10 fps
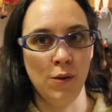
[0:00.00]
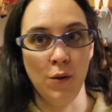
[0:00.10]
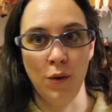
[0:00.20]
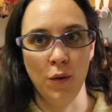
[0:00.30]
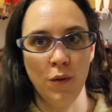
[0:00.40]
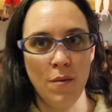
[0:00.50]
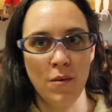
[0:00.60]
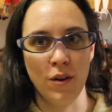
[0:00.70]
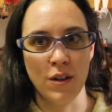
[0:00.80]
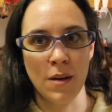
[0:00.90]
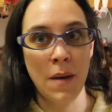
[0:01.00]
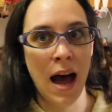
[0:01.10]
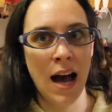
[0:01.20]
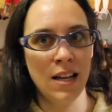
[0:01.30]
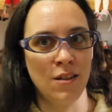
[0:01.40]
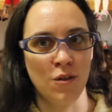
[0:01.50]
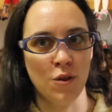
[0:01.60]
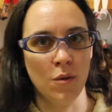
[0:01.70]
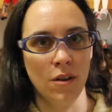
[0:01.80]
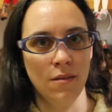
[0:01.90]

to you from close up as usual.